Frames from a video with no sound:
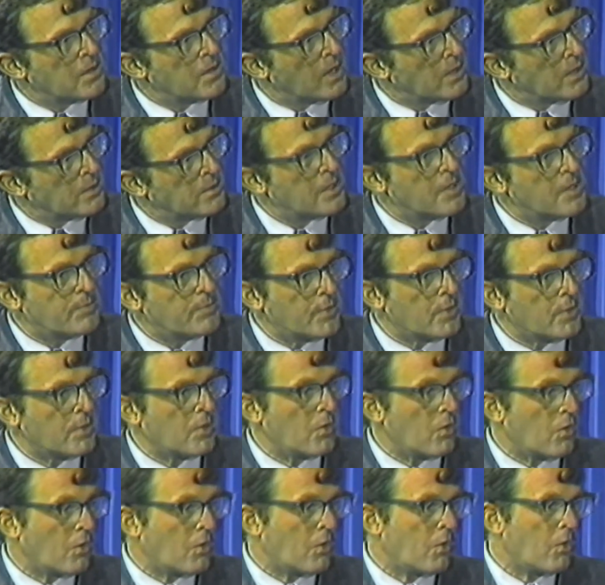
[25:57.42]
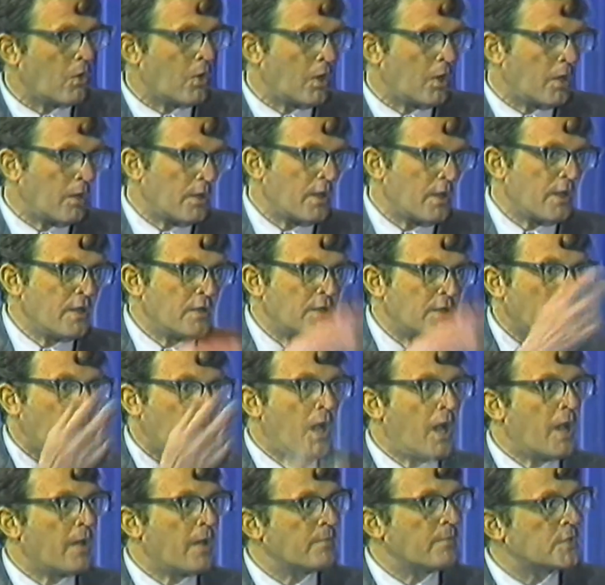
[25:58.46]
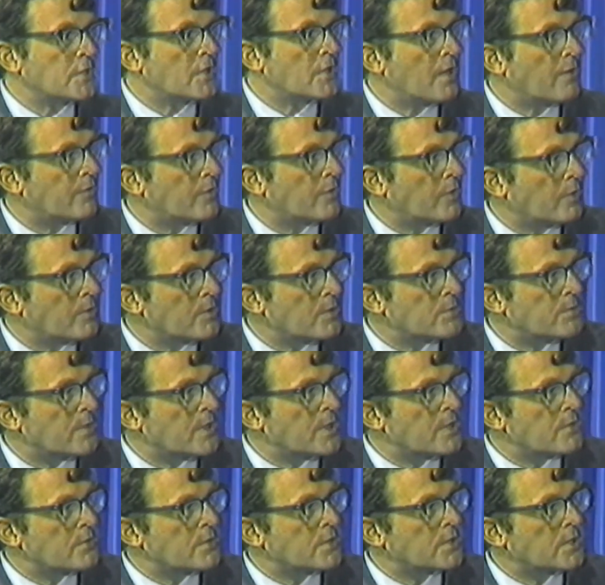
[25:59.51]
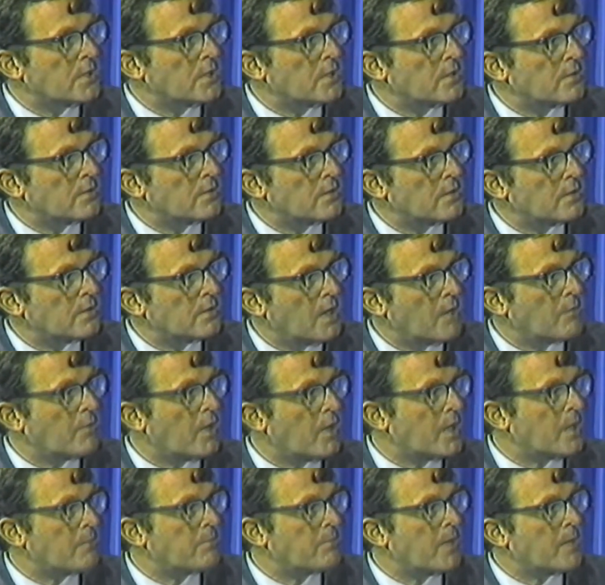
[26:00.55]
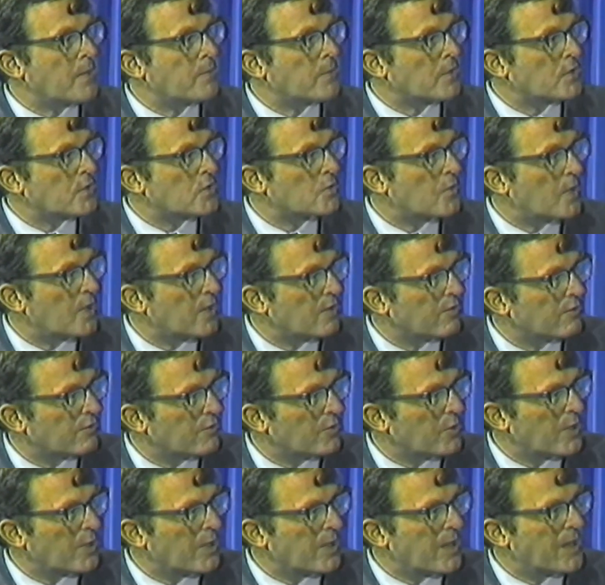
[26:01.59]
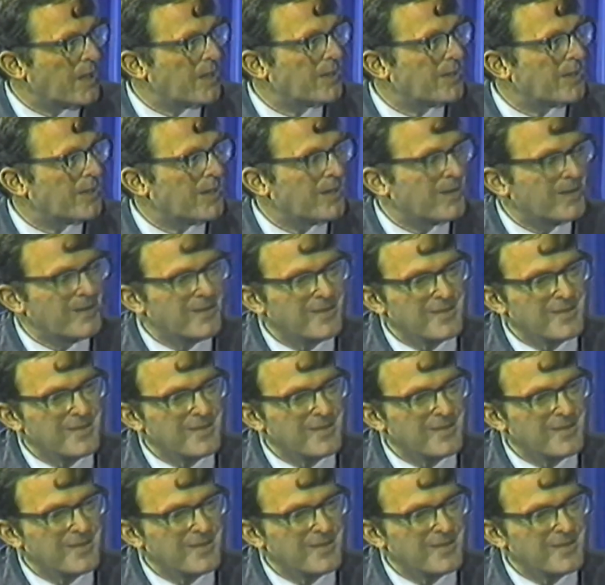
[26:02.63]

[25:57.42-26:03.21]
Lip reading: Yeah, deeper or in time. So I've mm-hmm. always been interested in. I'm writing a paper on 2048 now.